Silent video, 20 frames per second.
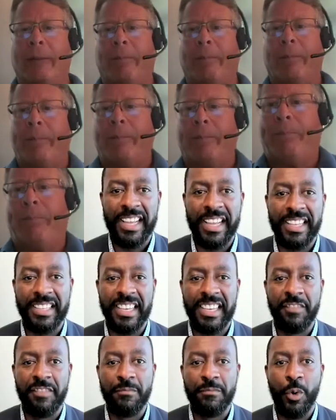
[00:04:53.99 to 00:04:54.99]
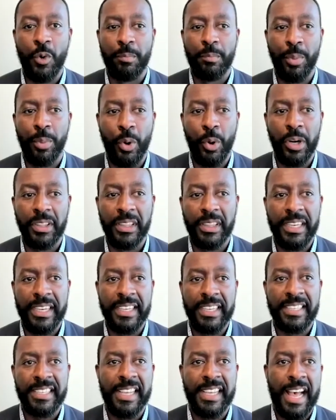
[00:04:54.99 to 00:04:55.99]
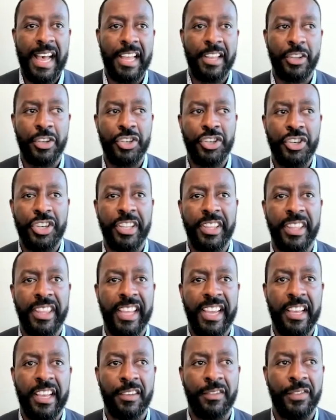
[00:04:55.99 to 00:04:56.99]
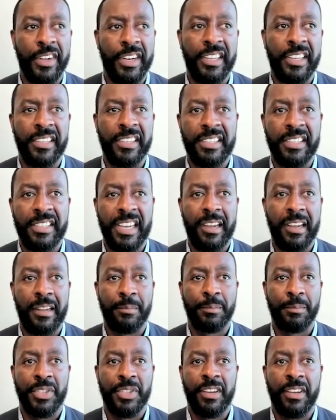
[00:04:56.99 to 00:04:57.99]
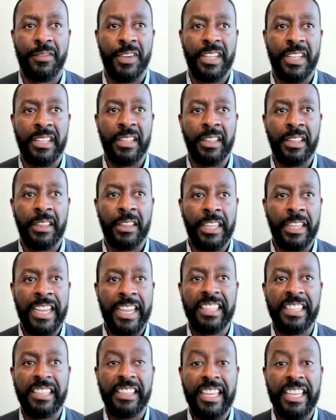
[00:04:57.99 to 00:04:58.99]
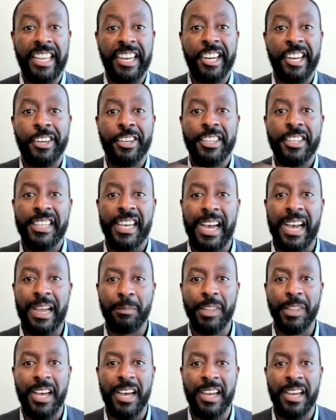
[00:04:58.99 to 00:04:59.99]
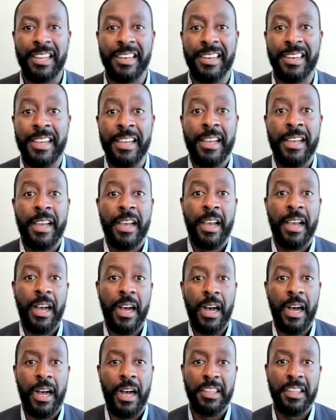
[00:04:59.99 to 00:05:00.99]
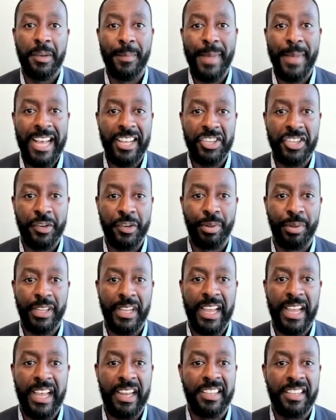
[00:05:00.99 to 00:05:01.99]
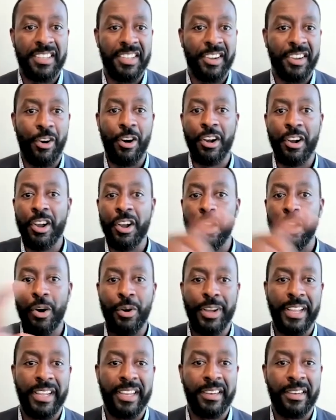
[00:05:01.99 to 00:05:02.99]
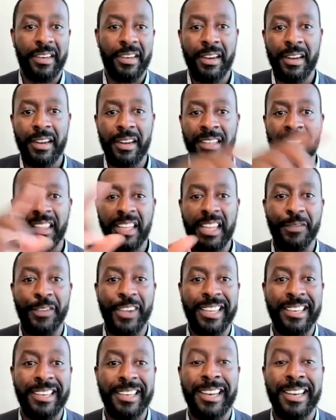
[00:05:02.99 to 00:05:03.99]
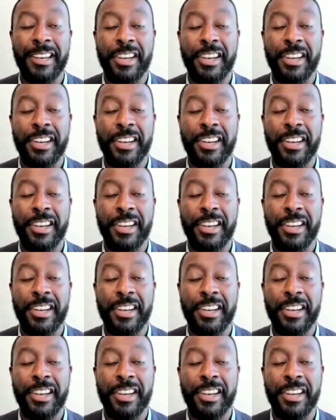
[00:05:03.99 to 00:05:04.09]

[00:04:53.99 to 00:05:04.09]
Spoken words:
Thing I would add, even more importantly, is that you shouldn't think of it in terms of a linear timeline. The master plan is an ongoing living